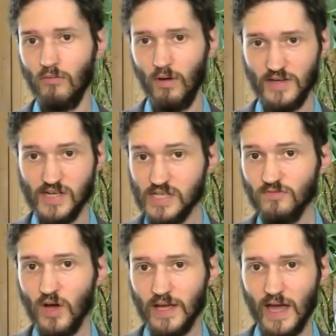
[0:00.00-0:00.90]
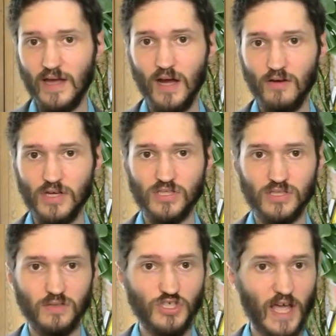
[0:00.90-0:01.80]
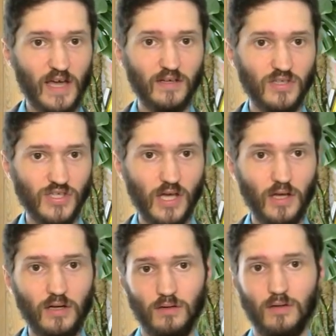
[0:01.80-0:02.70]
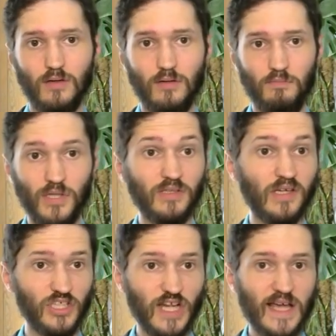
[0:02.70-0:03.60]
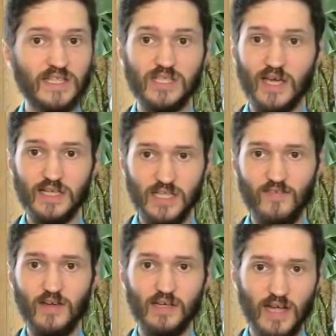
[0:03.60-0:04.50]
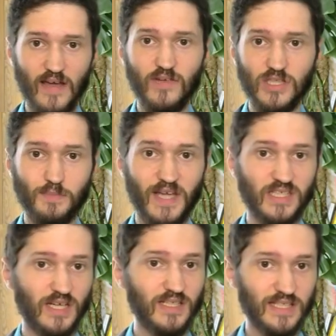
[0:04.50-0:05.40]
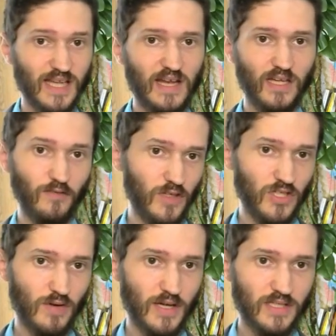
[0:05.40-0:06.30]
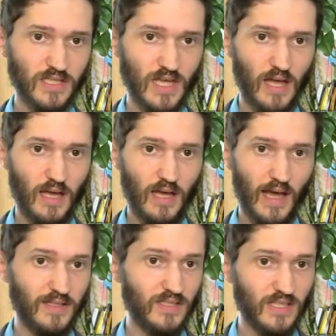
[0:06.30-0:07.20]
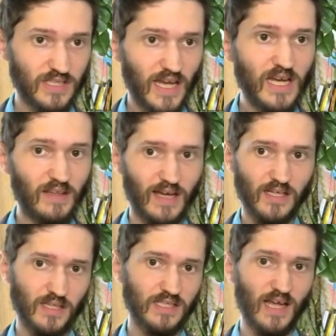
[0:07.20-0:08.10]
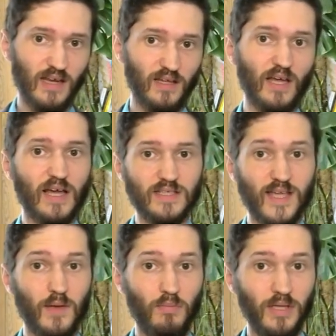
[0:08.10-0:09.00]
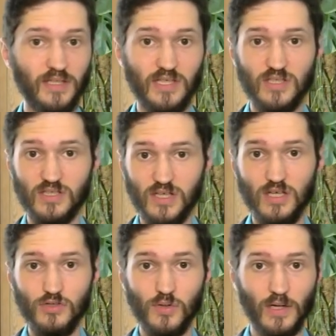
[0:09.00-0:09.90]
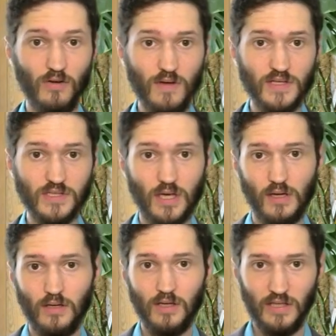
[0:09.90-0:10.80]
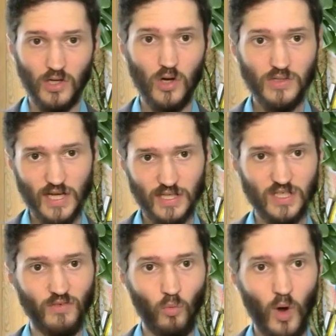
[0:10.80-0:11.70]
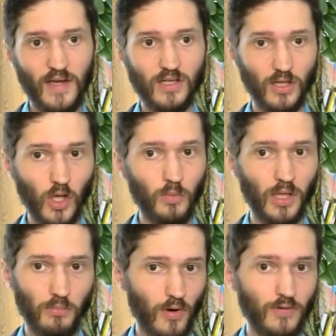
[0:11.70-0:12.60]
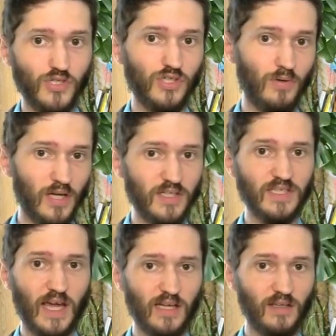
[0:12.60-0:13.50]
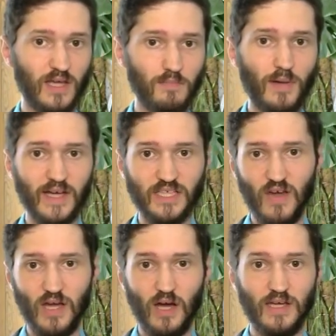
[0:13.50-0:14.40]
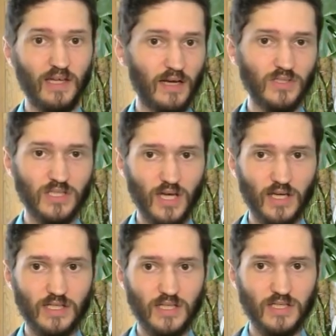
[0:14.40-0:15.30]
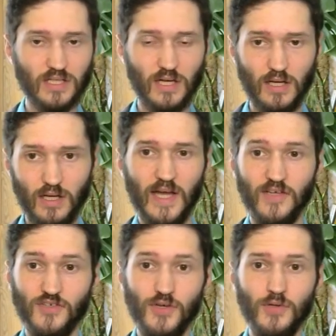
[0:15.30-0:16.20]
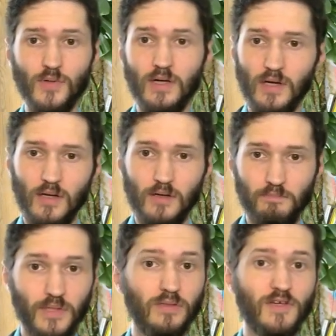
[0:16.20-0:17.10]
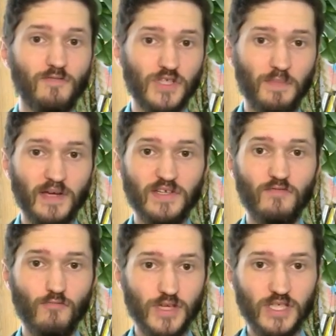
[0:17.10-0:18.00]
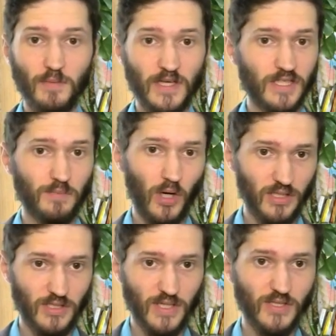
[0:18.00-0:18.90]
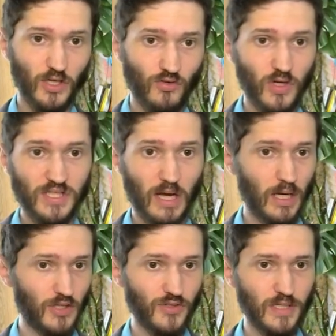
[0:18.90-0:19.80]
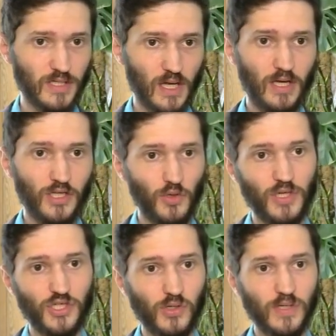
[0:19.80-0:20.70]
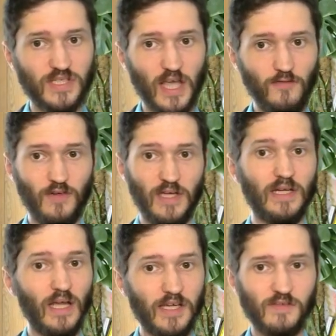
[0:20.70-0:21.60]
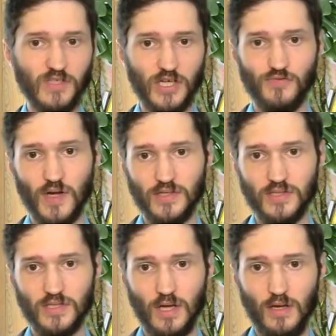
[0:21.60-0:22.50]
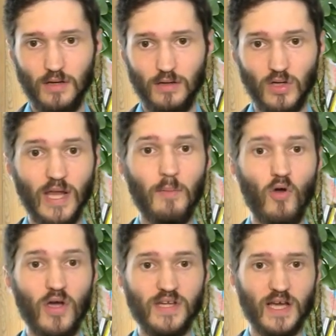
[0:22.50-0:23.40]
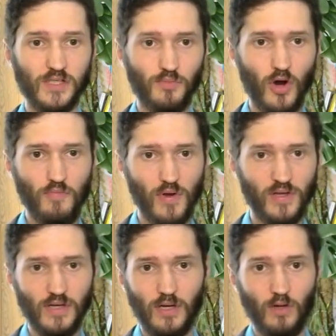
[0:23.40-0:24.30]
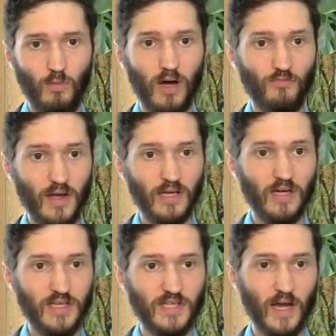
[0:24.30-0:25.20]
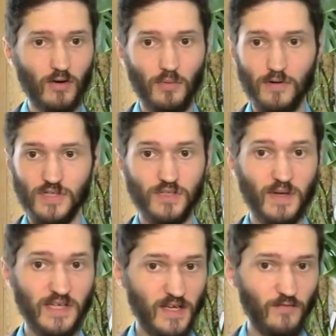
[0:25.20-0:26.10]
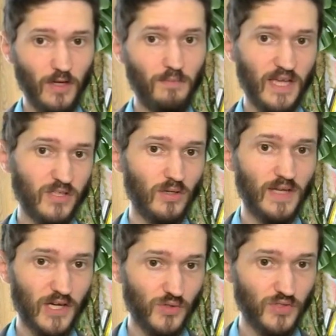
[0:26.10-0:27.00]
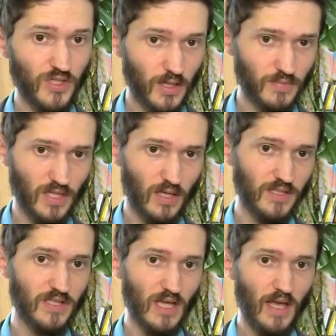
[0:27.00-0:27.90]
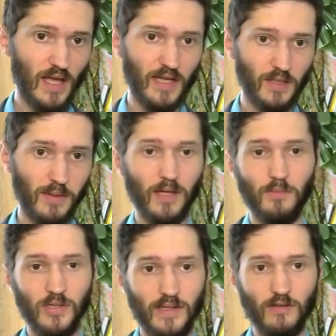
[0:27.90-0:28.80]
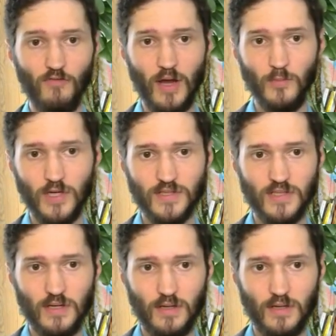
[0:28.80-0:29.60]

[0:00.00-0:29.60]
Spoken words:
Identifying AI risks of shared concern, building a shared scientific and evidence-based understanding of these risks, and sustaining that understanding as capabilities continue to increase in the context of a wider global approach to understanding the impact of AI in our societies. And 2, building respective risk-based policies across our countries to ensure safety in light of such risks, collaborating as appropriate while recognizing our approaches may differ based on national circumstances and applicable legal frameworks.